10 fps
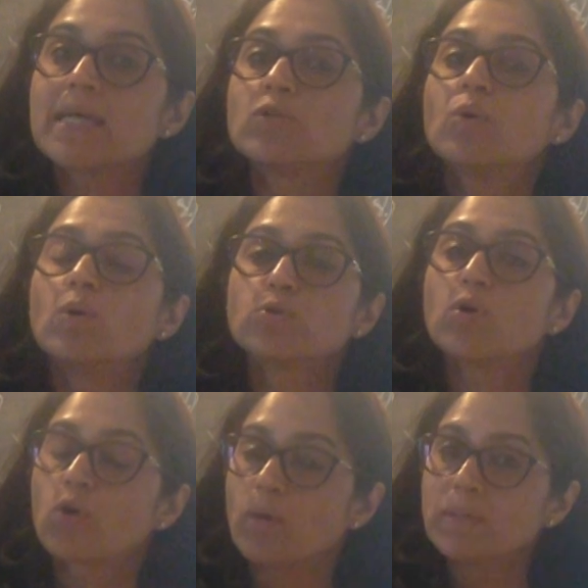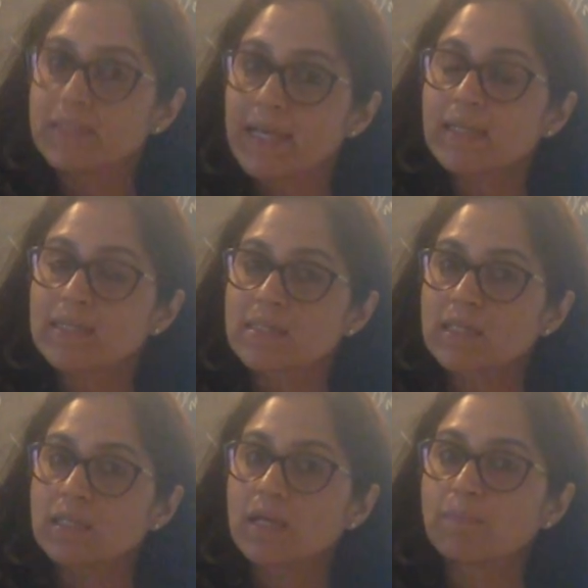had to also accommodate a
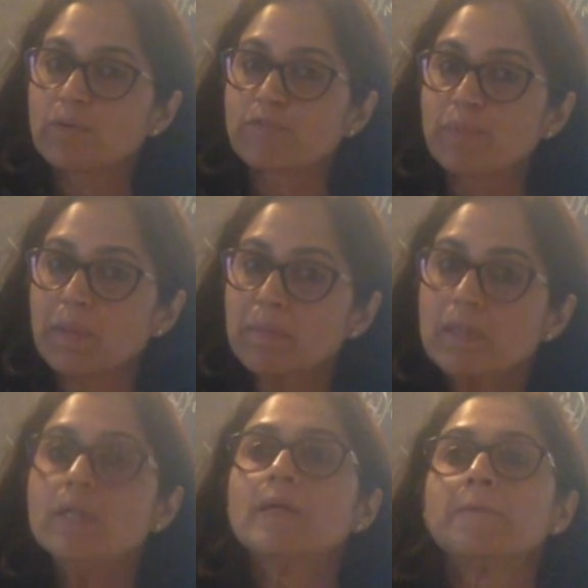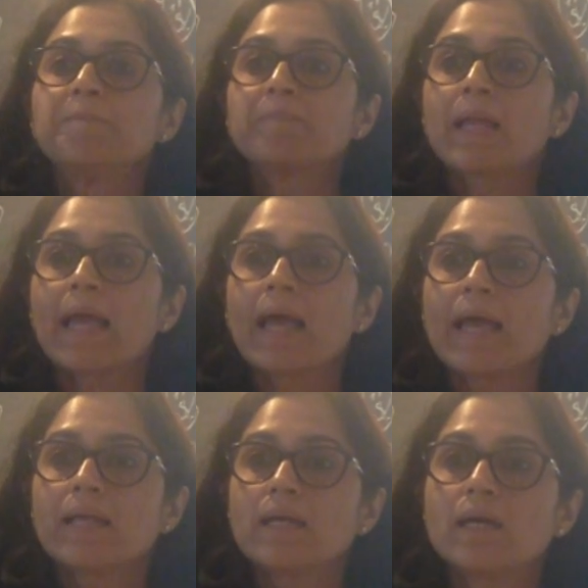certain number of people.
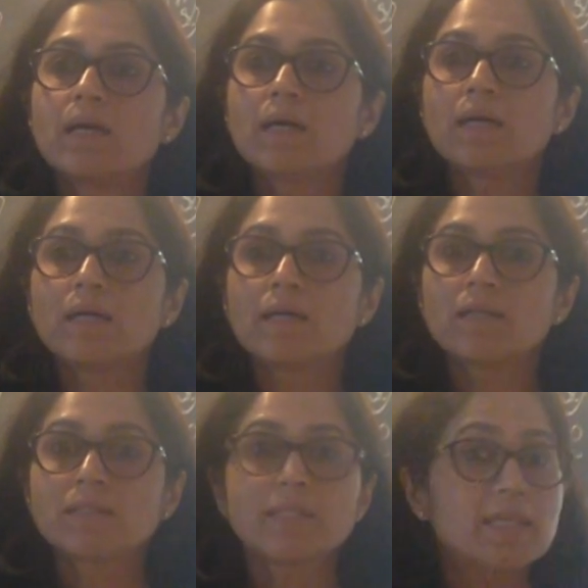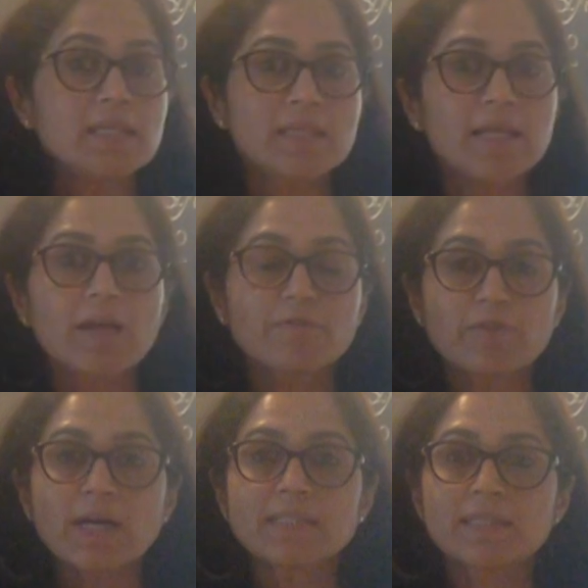And Tithi did that for
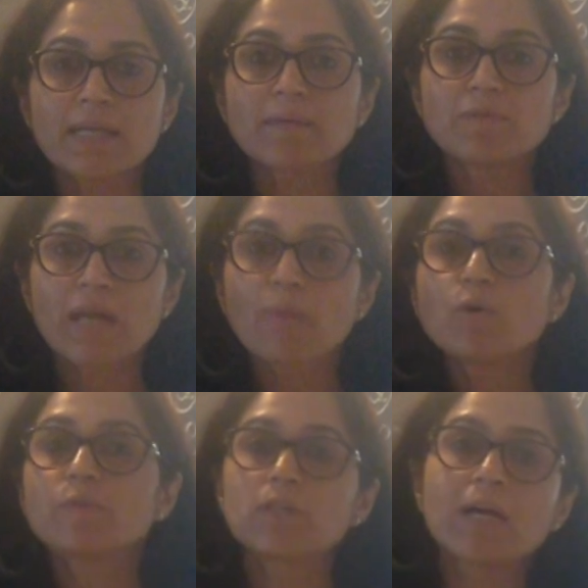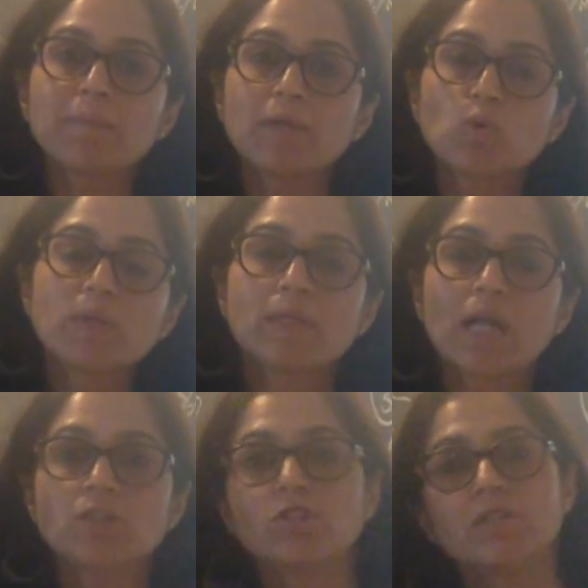us at times, and I would try and be too
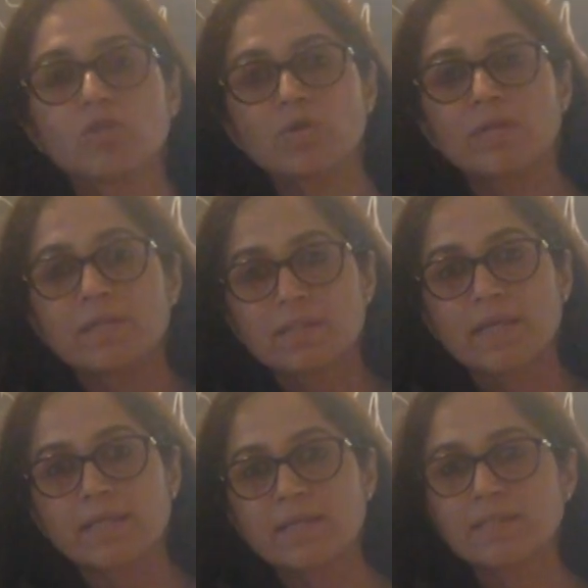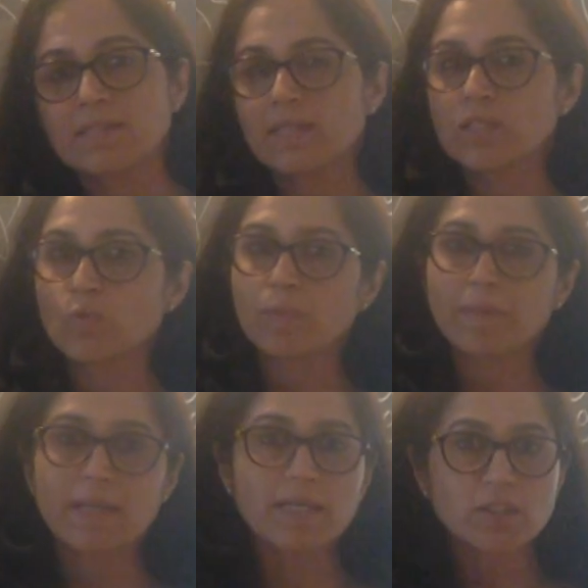indulgent on aesthetics and say this wouldn't be
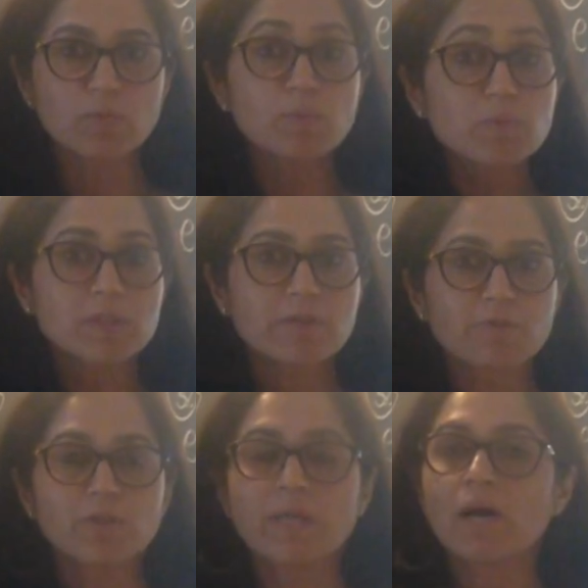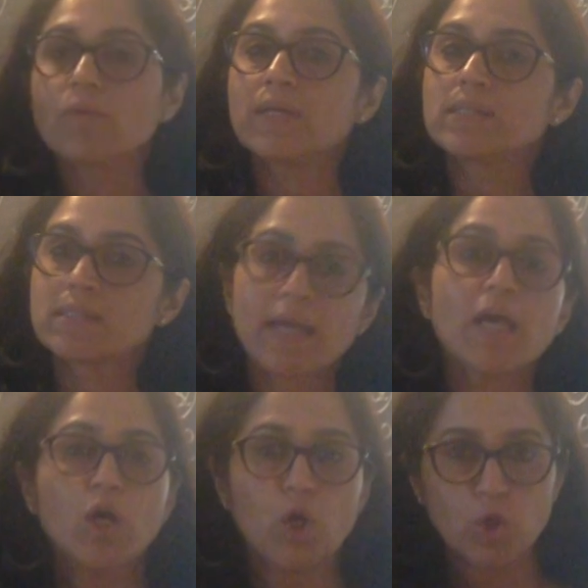right. She would put her foot down and
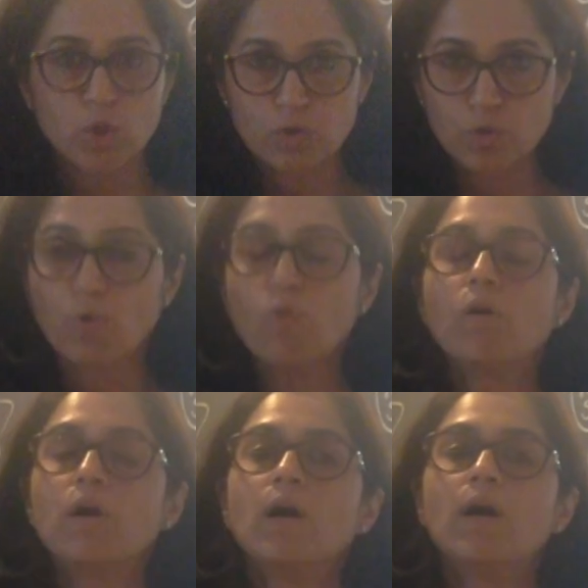say, no,